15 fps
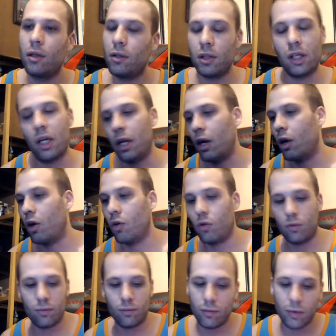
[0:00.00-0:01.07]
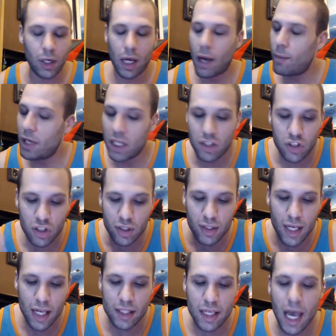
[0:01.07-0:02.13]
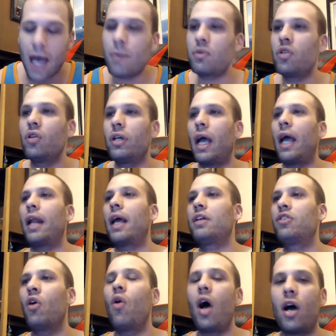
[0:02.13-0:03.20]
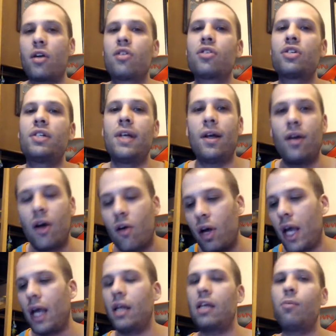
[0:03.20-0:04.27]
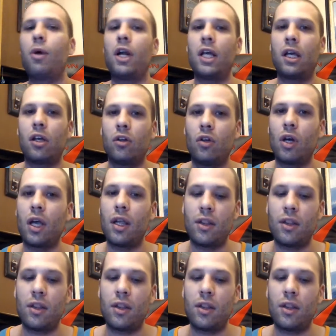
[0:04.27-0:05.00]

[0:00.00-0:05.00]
You know, I mean, it's just, it's absolutely, and I don't understand how anybody can look at